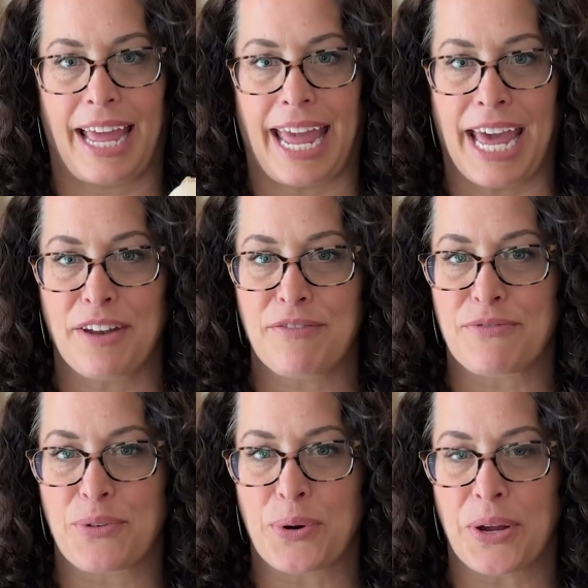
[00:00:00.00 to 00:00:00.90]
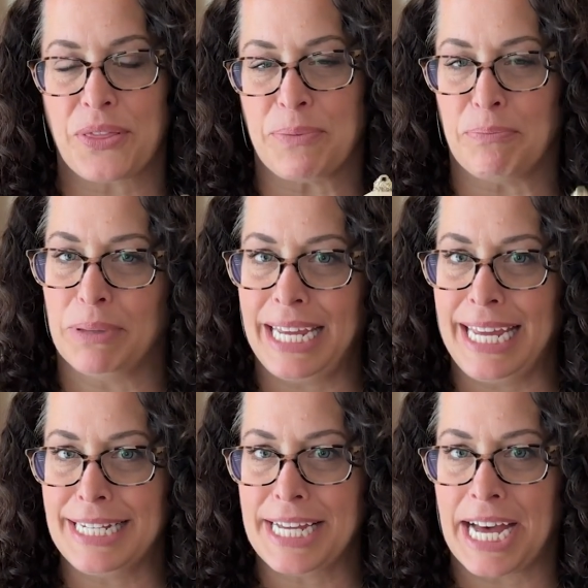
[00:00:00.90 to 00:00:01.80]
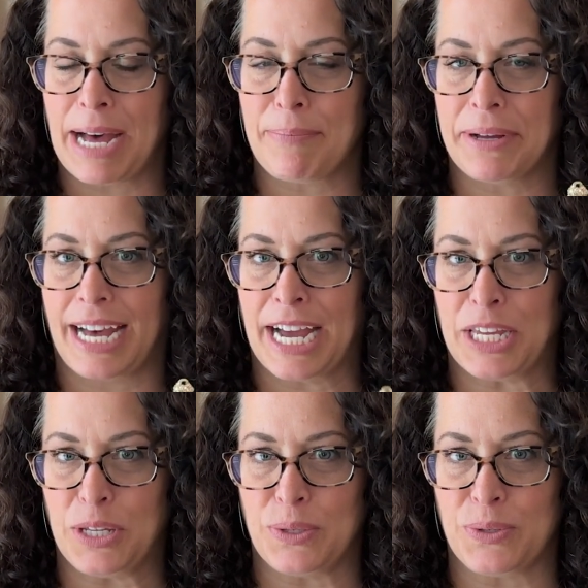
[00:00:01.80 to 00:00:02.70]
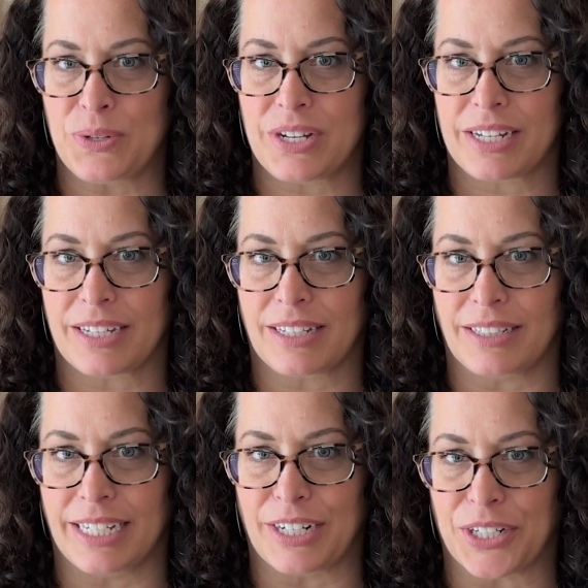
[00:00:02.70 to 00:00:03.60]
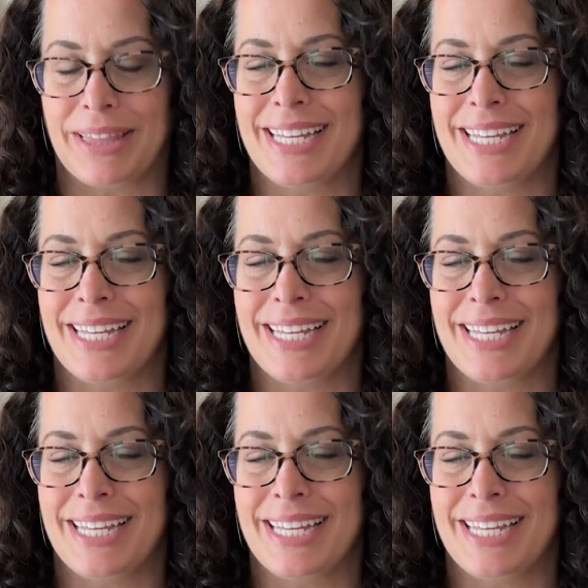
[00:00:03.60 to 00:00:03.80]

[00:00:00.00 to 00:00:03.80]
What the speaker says: And for the blingy top, I used glitter.